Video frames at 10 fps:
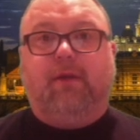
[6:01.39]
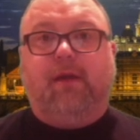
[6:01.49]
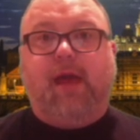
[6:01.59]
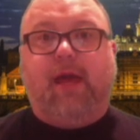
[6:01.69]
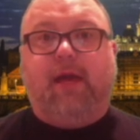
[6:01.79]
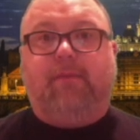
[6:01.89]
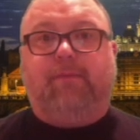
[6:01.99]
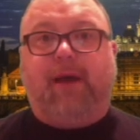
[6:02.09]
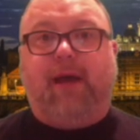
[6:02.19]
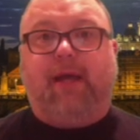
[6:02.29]

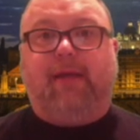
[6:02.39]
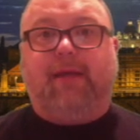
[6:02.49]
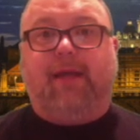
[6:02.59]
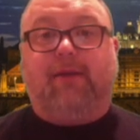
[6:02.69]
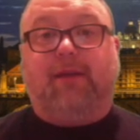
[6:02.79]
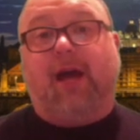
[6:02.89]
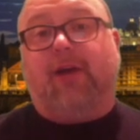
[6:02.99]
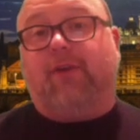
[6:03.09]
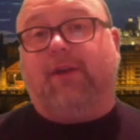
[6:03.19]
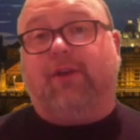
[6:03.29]
And by then
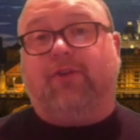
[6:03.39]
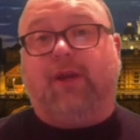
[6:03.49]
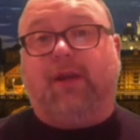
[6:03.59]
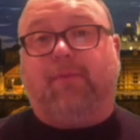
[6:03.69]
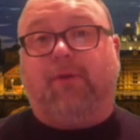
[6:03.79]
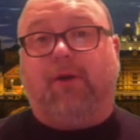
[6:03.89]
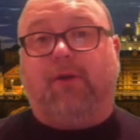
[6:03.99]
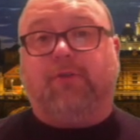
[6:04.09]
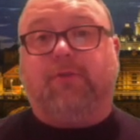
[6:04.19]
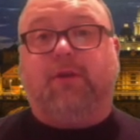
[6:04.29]
conquering their trading
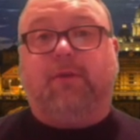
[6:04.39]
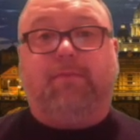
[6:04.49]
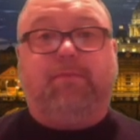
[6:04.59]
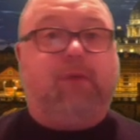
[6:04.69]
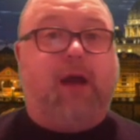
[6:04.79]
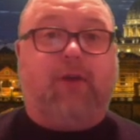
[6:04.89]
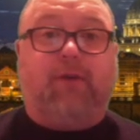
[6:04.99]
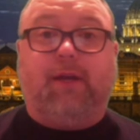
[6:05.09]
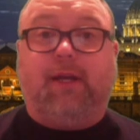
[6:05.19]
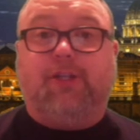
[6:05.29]
partners,
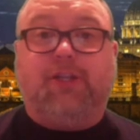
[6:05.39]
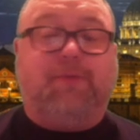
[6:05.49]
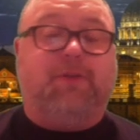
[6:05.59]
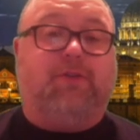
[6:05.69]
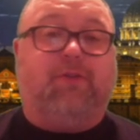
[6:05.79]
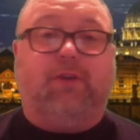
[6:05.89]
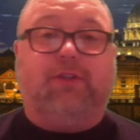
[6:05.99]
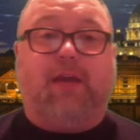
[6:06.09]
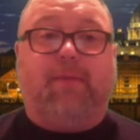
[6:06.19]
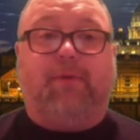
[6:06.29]
conquering the Egyptians, for
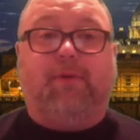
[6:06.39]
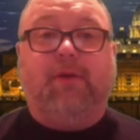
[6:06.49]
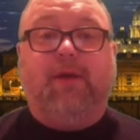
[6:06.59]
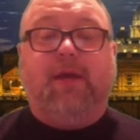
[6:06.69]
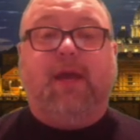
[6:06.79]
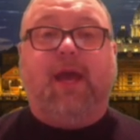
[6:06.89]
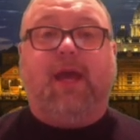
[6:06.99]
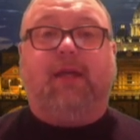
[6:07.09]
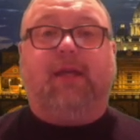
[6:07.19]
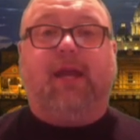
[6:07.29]
example,
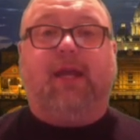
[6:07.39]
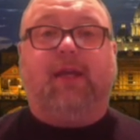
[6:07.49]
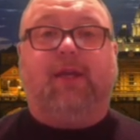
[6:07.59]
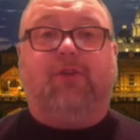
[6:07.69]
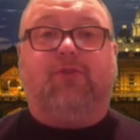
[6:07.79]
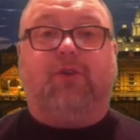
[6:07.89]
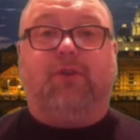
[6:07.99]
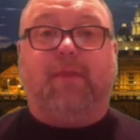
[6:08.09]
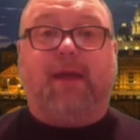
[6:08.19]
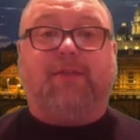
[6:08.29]
and getting control
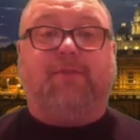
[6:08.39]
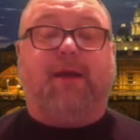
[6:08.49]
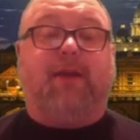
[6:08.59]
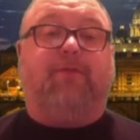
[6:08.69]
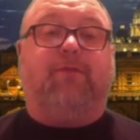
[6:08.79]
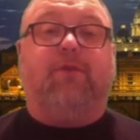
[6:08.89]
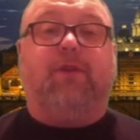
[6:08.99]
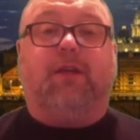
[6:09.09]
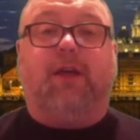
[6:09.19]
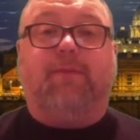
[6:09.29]
of the massive amount of
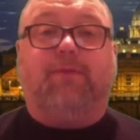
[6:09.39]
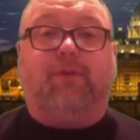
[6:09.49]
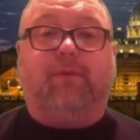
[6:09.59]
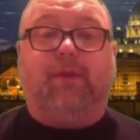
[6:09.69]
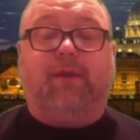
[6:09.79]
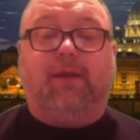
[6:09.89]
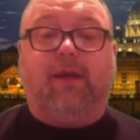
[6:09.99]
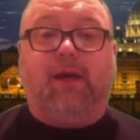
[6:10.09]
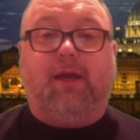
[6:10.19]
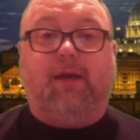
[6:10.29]
food that comes from
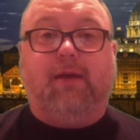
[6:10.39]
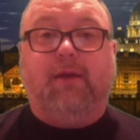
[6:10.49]
the